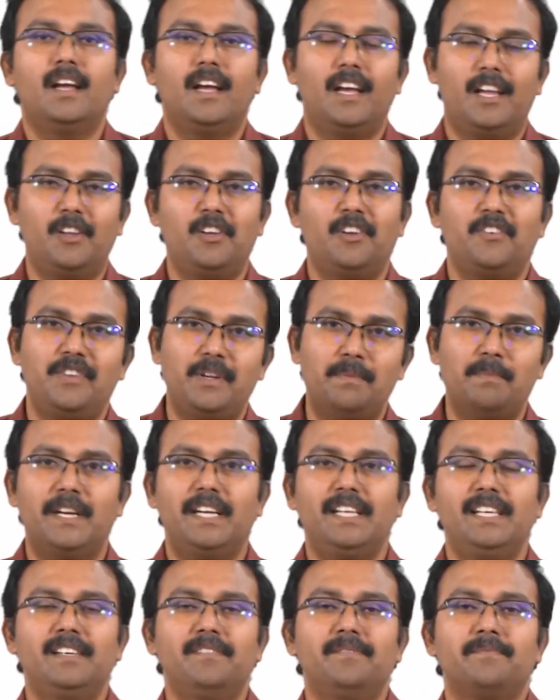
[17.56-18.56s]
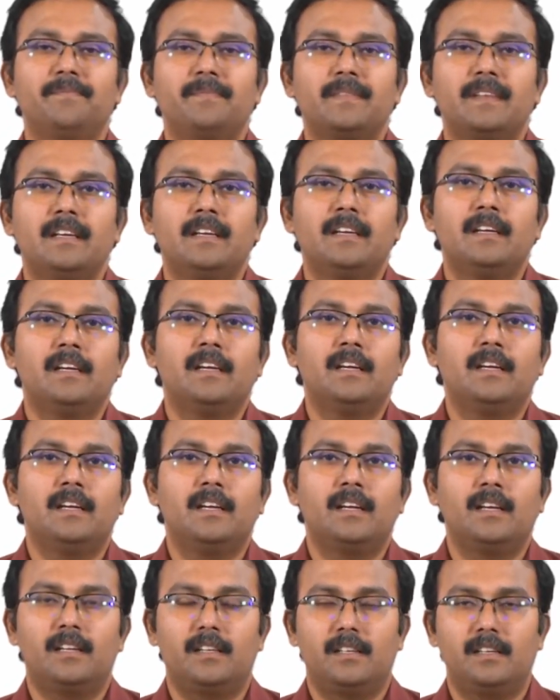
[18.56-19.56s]
Hello everybody.
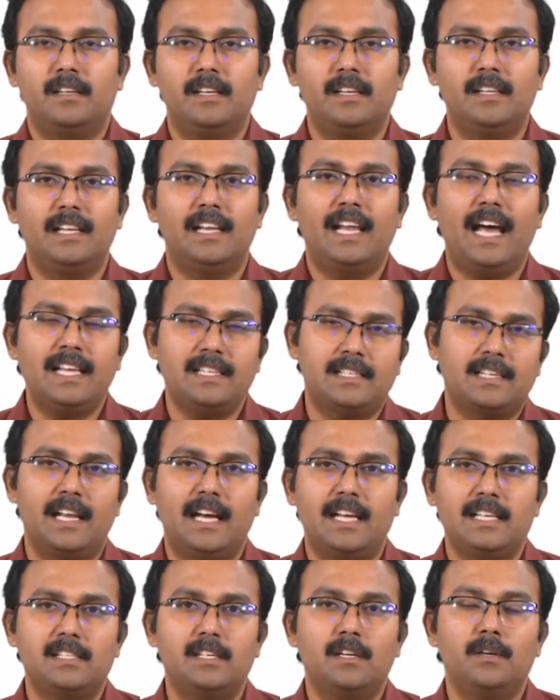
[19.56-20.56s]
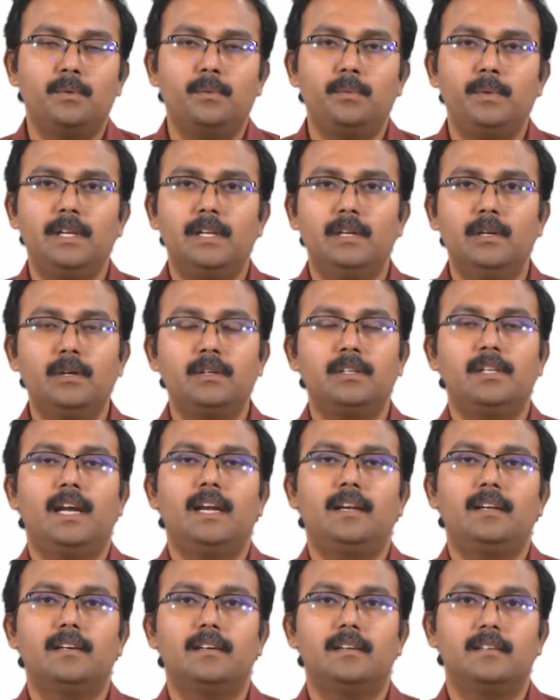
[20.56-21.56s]
In the last class we looked
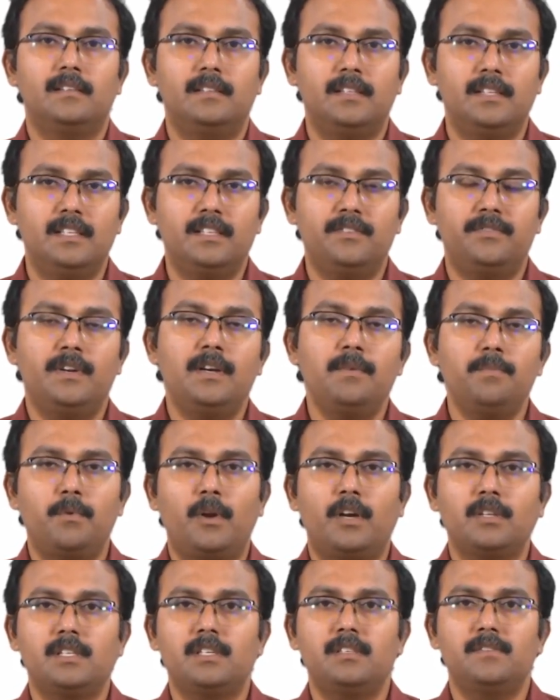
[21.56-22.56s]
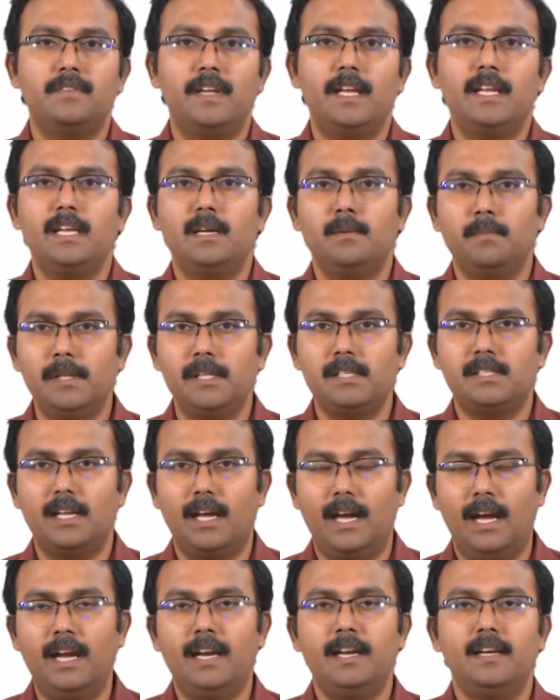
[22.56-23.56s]
at the different process variables
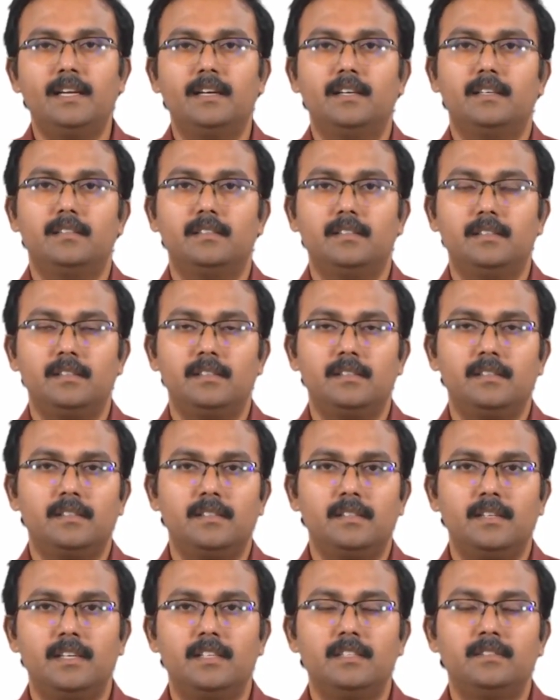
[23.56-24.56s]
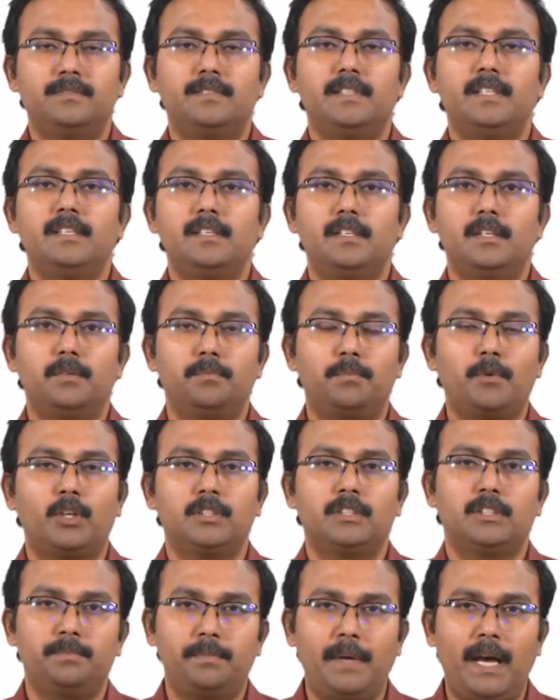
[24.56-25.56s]
and the different
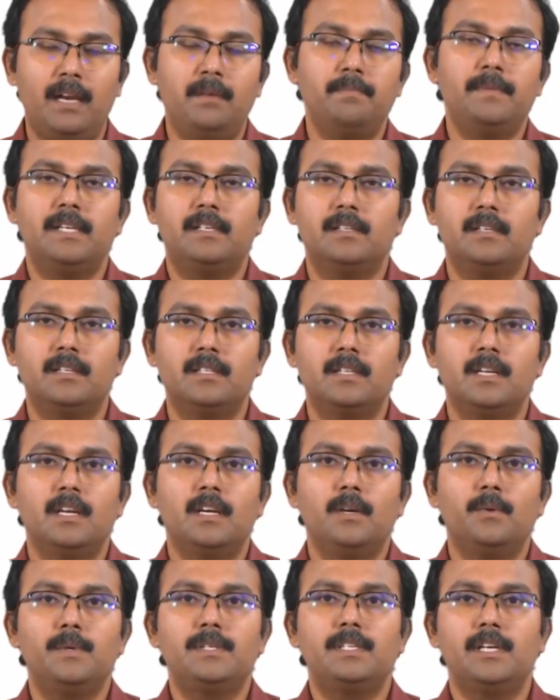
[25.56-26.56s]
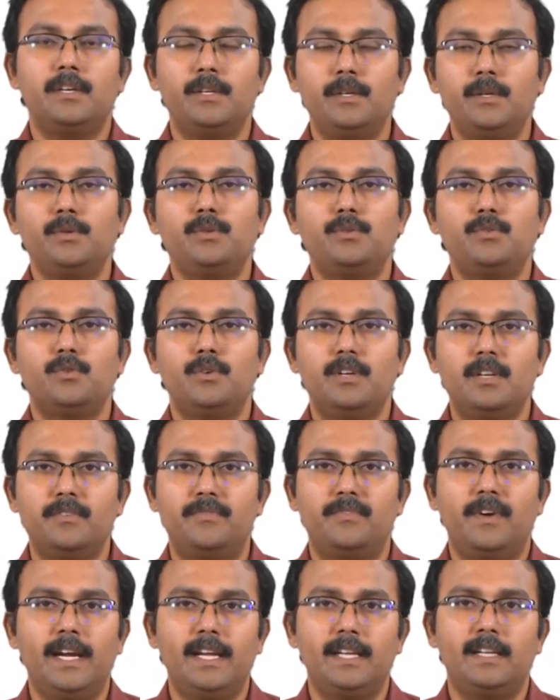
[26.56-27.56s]
process parameters which are used to
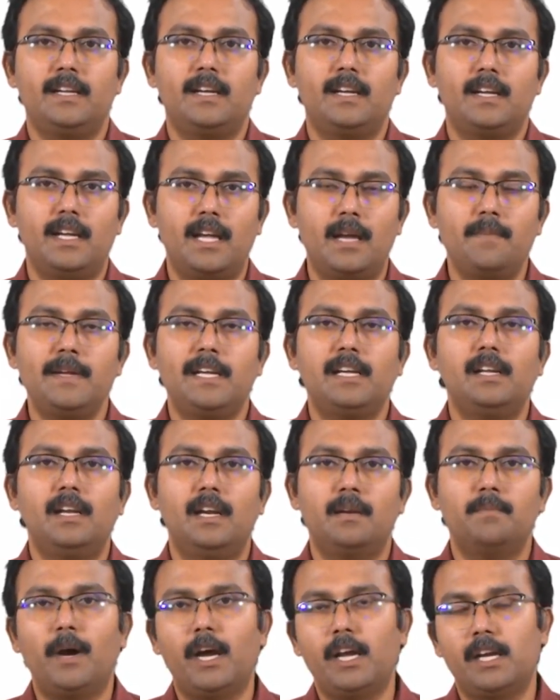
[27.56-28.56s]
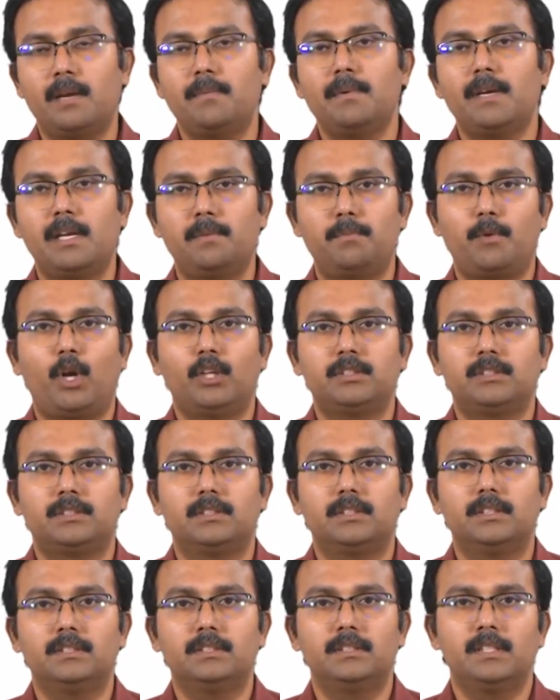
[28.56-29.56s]
define chemical and biochemical
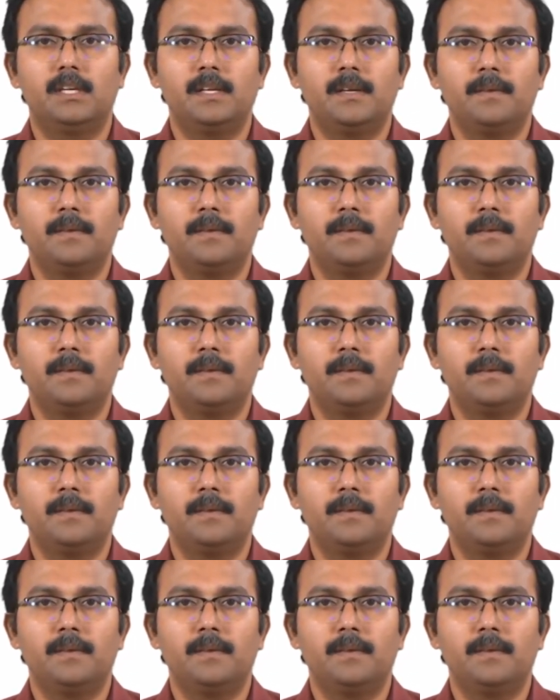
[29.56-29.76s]
processes.